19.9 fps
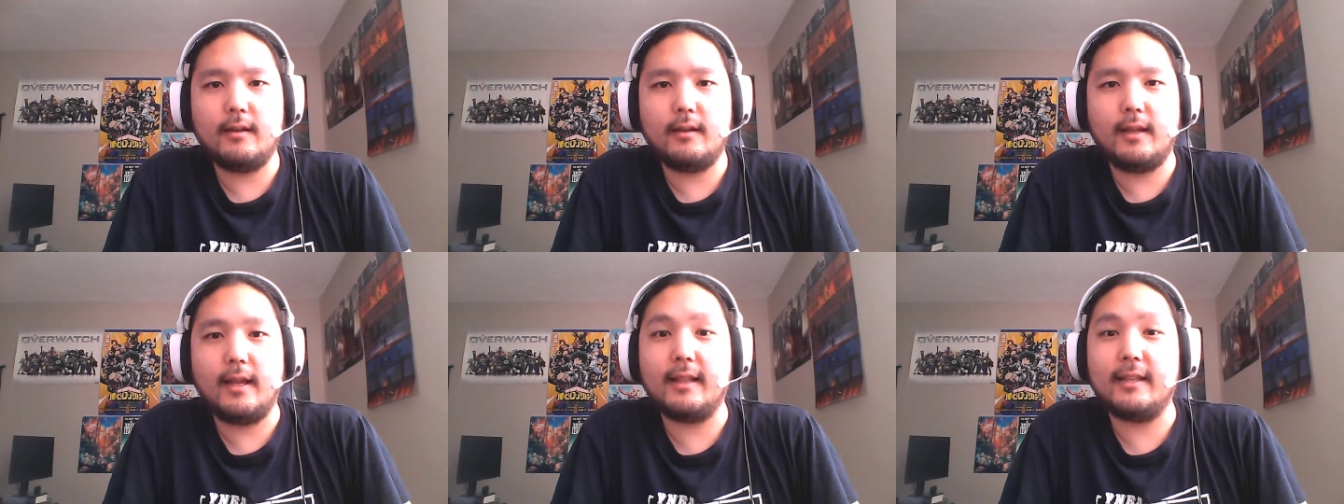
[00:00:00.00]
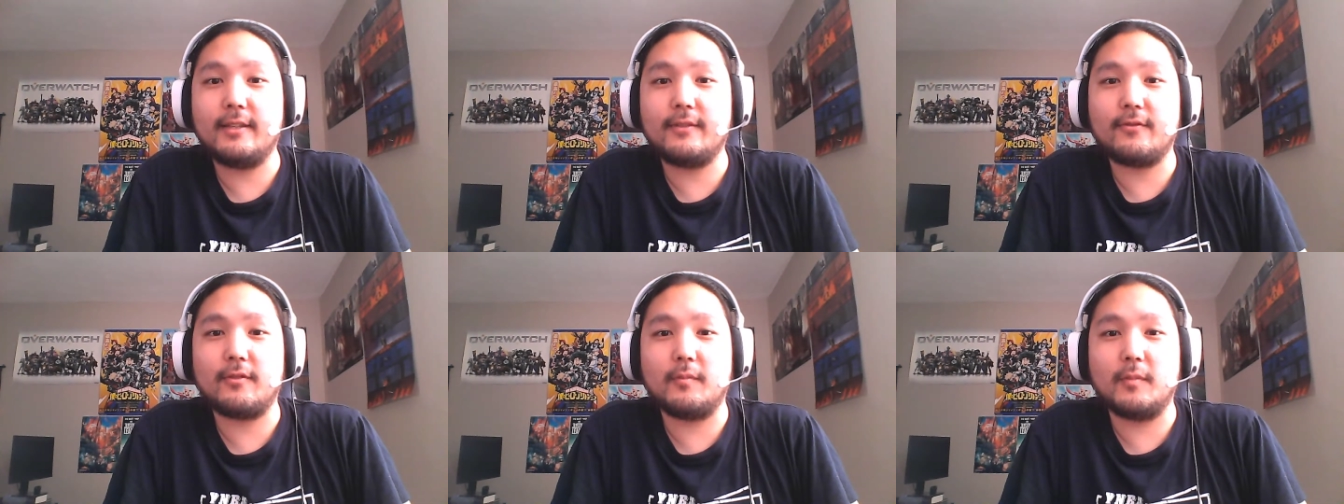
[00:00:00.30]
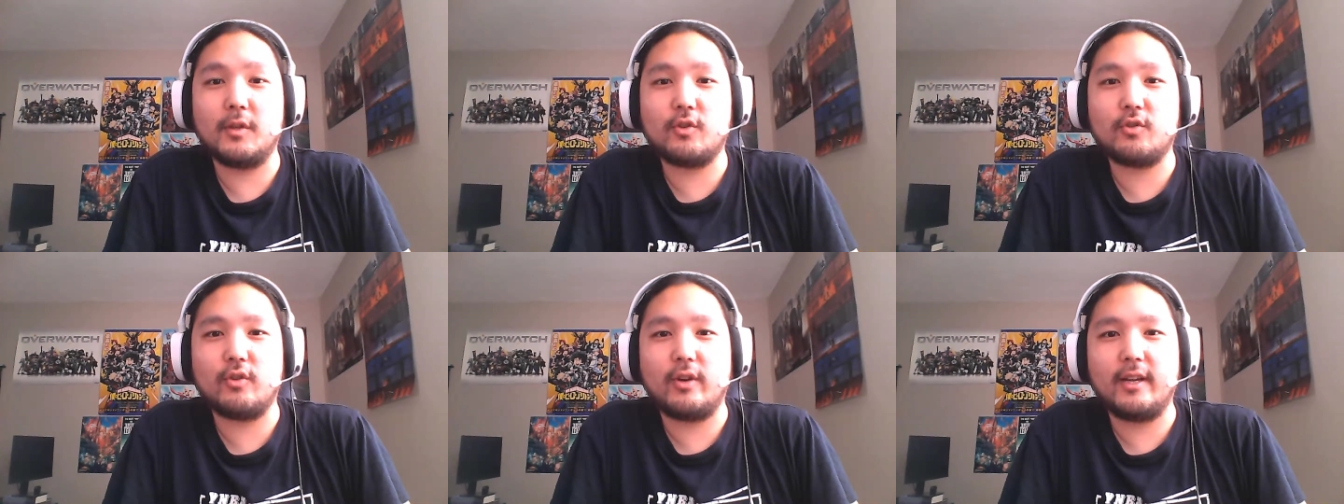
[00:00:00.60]
at least from
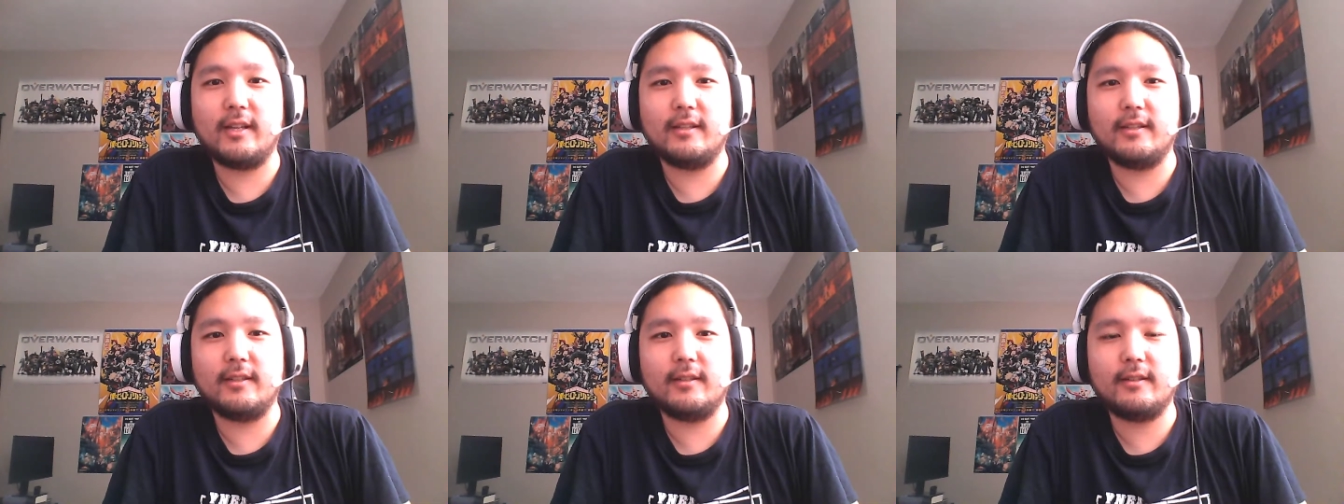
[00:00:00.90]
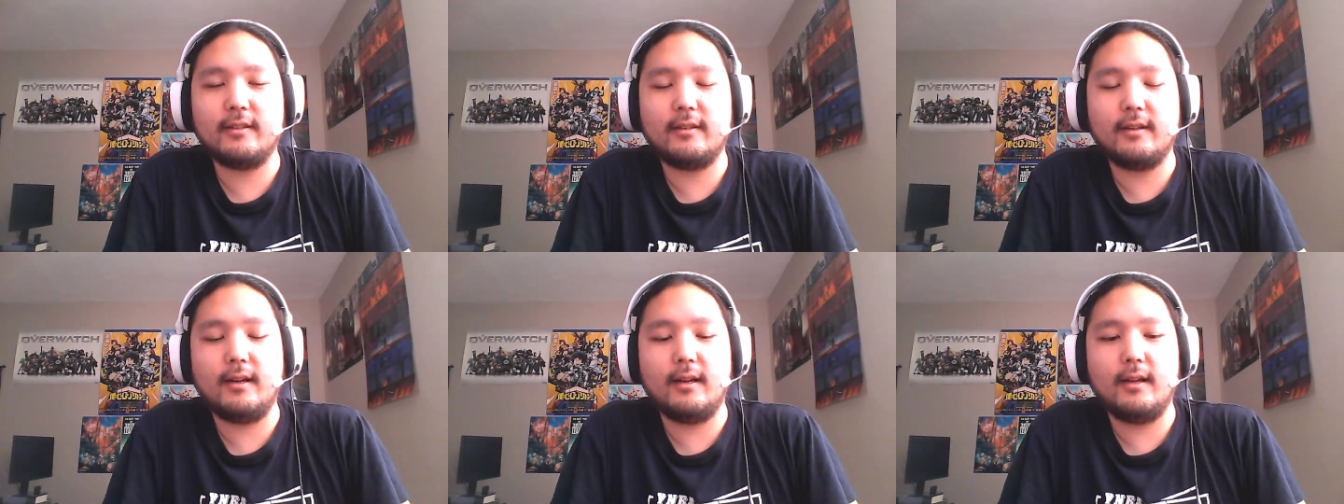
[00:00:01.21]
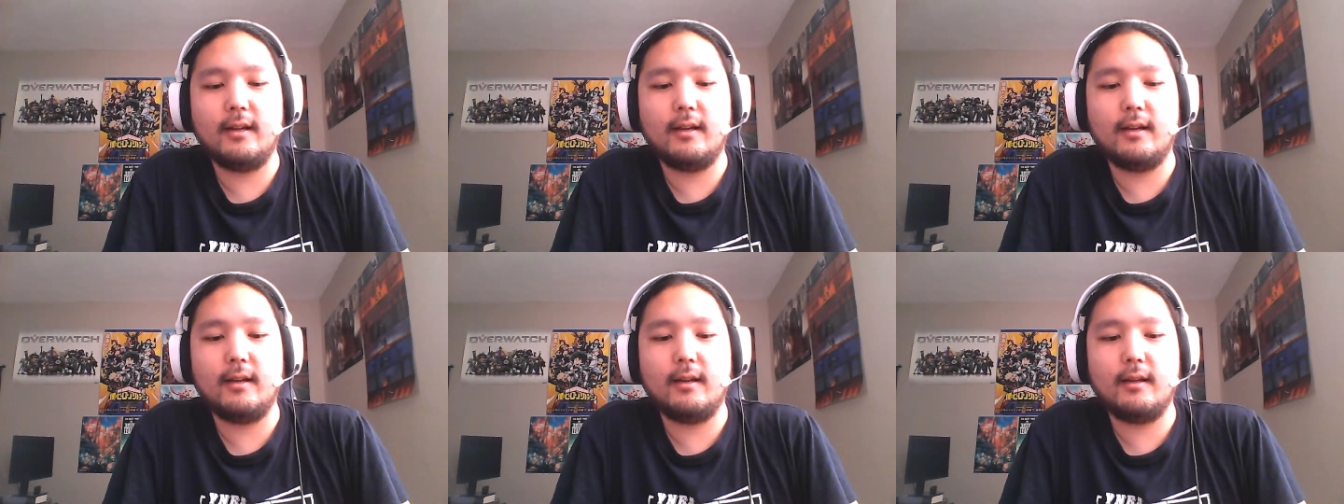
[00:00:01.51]
the trailer,
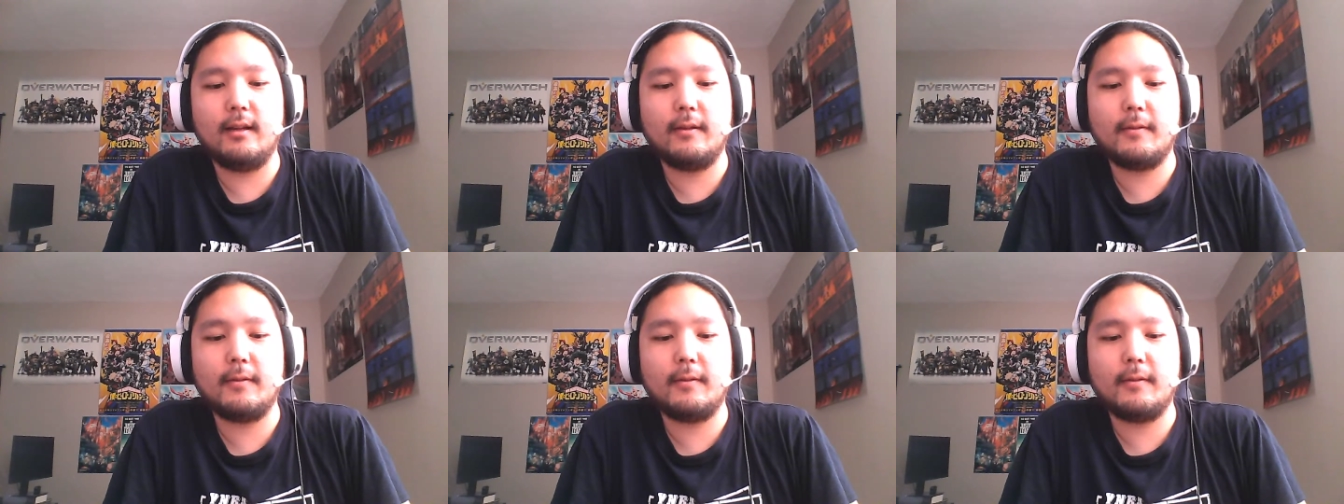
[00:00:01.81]
uh,